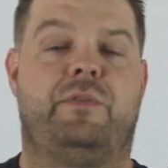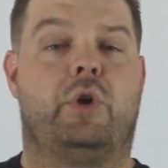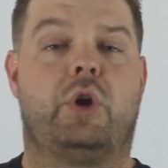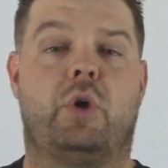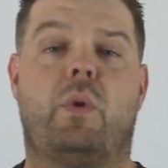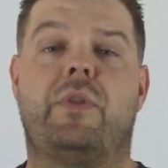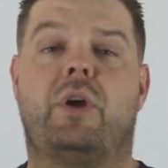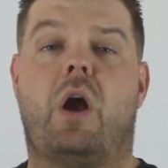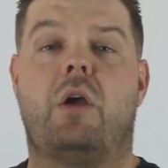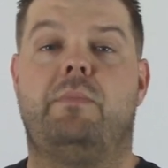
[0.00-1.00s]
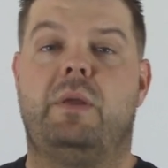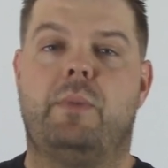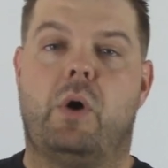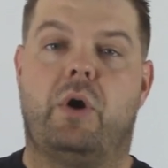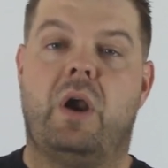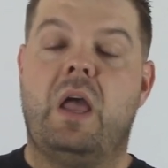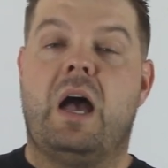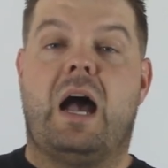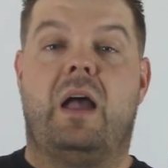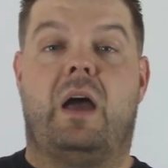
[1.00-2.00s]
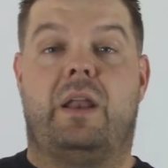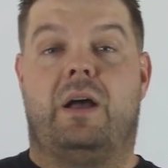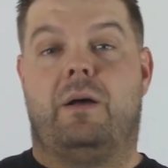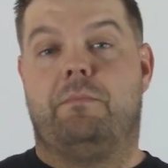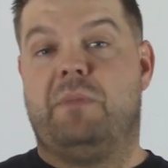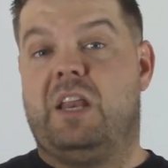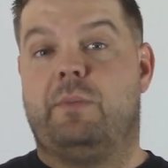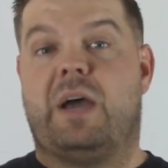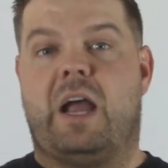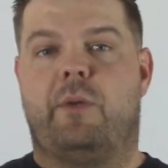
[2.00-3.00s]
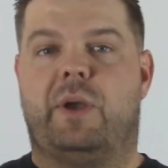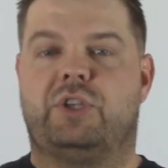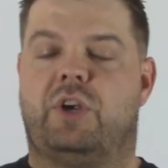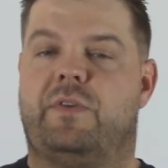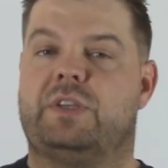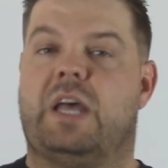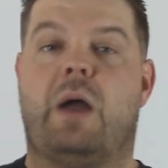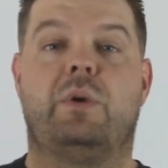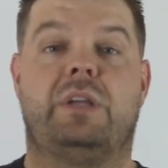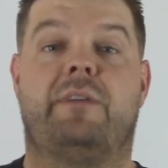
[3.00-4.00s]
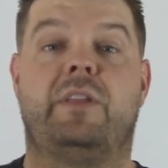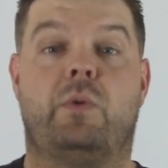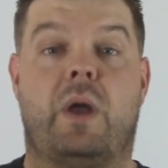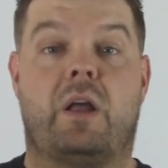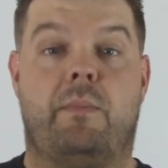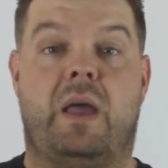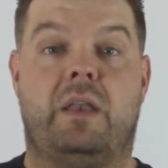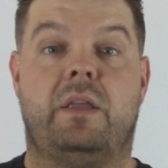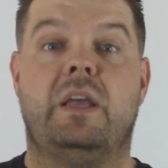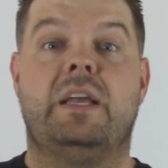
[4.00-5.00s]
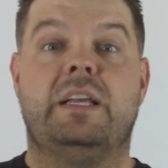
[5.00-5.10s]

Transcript: If you're gonna run the car in mid-motor on a medium to higher bite surface, I would definitely recommend